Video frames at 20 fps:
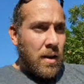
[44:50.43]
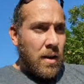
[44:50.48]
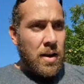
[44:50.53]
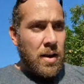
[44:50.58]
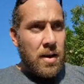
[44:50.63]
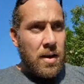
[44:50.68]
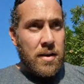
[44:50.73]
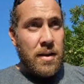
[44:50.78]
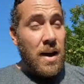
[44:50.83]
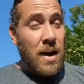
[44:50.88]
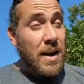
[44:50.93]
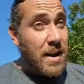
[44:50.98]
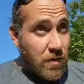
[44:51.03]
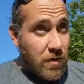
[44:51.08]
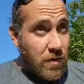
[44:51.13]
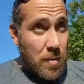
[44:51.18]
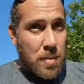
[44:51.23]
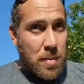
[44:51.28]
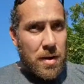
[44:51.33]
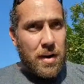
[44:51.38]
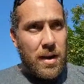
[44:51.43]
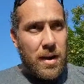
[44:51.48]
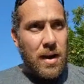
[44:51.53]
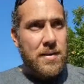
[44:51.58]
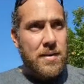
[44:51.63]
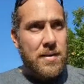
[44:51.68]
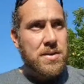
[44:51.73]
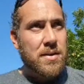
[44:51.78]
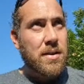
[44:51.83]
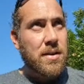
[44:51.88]
Not everybody,
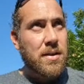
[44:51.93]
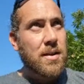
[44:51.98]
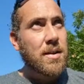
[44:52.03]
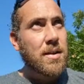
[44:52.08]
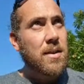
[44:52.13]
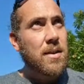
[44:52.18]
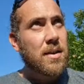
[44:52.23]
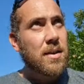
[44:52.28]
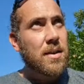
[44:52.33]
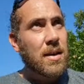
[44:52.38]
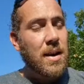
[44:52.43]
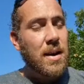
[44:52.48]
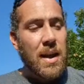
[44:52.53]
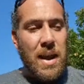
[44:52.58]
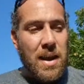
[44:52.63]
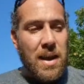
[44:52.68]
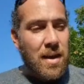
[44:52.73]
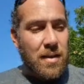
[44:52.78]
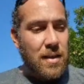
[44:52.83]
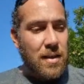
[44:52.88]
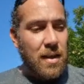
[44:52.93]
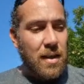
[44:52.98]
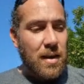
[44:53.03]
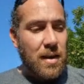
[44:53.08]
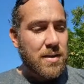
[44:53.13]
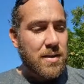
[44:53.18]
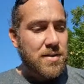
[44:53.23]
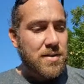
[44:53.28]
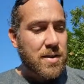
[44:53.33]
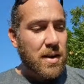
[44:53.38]
obviously, and I
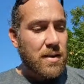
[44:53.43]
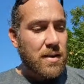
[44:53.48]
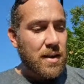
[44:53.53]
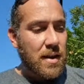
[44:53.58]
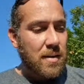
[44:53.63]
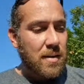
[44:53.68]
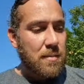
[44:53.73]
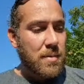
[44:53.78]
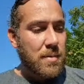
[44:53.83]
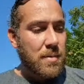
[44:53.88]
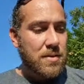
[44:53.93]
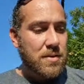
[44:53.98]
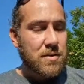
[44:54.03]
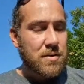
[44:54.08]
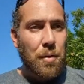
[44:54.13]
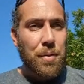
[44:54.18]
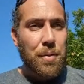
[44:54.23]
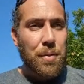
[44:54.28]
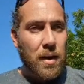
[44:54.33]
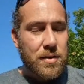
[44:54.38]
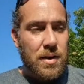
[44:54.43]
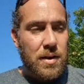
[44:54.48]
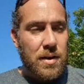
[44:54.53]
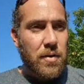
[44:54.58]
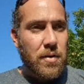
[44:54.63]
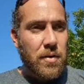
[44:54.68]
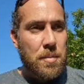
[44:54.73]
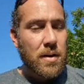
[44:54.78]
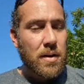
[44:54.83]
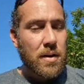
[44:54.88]
hate saying that. because nothing is
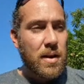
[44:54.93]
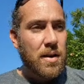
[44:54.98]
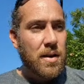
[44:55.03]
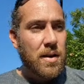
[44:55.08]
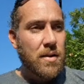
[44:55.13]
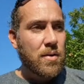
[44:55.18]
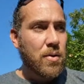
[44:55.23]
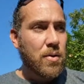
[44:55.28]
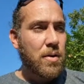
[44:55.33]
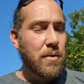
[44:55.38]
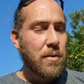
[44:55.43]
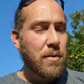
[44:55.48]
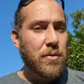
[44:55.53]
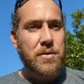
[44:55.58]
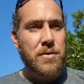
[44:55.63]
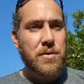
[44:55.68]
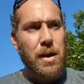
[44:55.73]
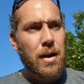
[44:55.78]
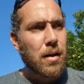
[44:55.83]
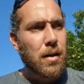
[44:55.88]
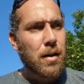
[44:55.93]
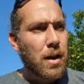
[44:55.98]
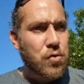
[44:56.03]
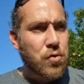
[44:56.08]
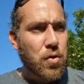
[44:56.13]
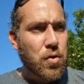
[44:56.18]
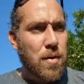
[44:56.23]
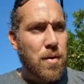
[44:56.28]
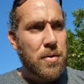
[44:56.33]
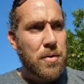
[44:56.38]
everybody. Or if you say I
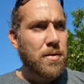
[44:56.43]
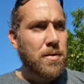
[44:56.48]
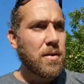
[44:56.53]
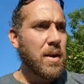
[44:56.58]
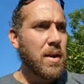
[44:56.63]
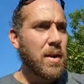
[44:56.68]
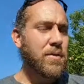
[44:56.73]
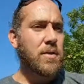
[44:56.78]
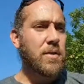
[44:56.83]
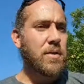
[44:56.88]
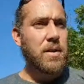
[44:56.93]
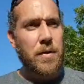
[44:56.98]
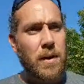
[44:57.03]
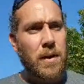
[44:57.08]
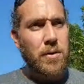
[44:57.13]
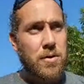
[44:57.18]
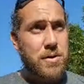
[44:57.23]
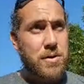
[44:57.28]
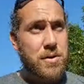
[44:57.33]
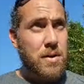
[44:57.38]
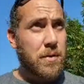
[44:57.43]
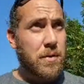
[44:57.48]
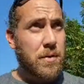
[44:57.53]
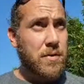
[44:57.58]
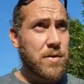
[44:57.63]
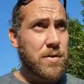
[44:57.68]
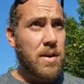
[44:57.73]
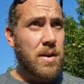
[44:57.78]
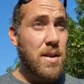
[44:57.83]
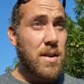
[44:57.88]
like Trump, you have to defend yourself
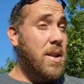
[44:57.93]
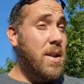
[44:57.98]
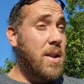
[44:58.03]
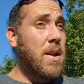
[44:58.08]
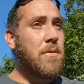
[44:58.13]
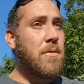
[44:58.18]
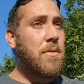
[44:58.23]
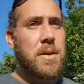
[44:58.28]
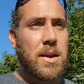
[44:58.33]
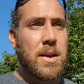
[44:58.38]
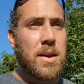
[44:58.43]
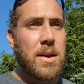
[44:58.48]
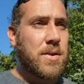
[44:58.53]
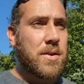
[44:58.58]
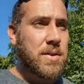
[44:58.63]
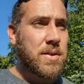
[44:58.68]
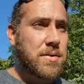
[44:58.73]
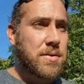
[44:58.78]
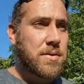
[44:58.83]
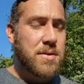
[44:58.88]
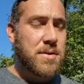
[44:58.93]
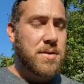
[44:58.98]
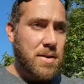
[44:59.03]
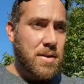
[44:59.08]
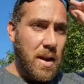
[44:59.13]
and say not everything he says.